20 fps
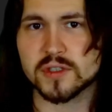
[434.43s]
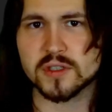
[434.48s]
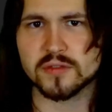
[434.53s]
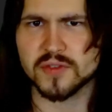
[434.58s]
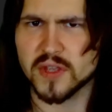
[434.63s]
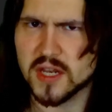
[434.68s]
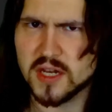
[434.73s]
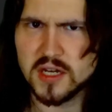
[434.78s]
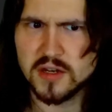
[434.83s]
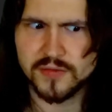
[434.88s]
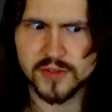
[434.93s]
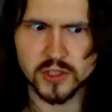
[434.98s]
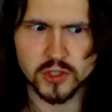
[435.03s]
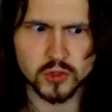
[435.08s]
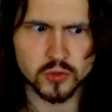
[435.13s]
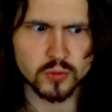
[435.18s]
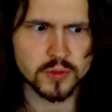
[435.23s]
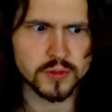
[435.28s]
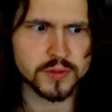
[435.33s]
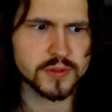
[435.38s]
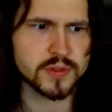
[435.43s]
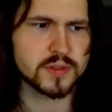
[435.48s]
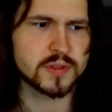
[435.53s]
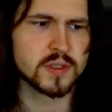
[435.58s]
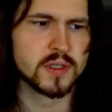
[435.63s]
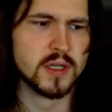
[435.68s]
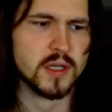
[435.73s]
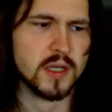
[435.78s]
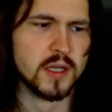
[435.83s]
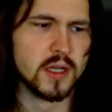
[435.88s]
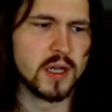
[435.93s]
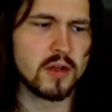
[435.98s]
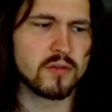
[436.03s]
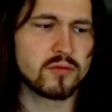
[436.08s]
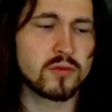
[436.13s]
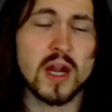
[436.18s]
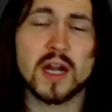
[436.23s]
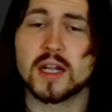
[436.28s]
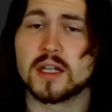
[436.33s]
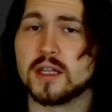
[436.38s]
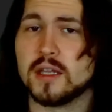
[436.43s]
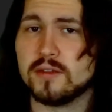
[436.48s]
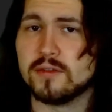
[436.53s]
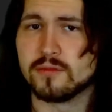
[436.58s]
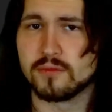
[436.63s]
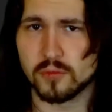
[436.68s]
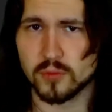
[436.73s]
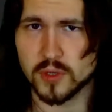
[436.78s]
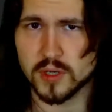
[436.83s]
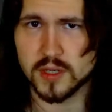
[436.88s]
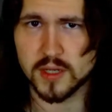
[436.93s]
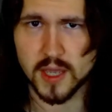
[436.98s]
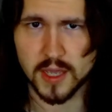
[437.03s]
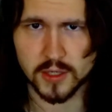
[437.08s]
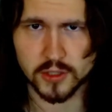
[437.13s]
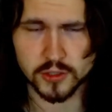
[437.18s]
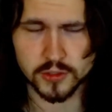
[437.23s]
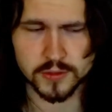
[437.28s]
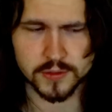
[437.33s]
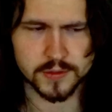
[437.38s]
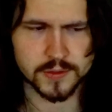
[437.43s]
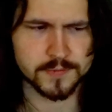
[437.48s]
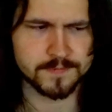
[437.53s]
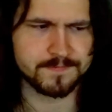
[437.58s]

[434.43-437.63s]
of individuals, of radically free agents.